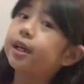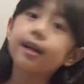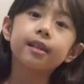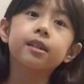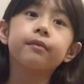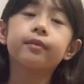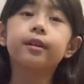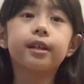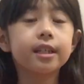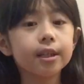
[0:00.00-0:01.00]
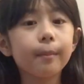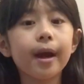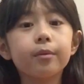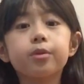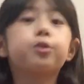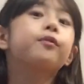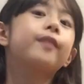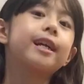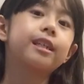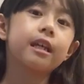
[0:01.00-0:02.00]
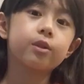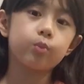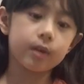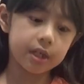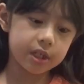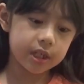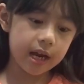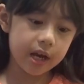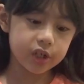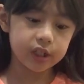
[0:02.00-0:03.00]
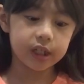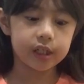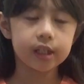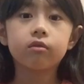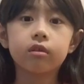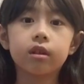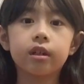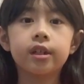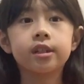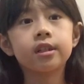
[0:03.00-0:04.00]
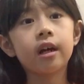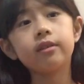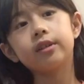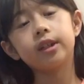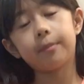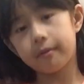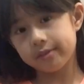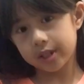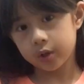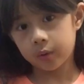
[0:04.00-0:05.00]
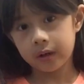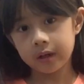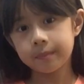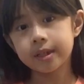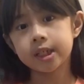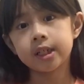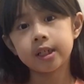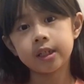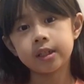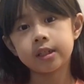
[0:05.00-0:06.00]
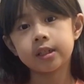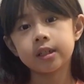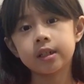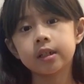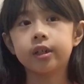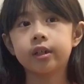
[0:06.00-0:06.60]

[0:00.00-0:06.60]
Because he's a man with two faces, which actually he's not really Professor Quirrell, but he's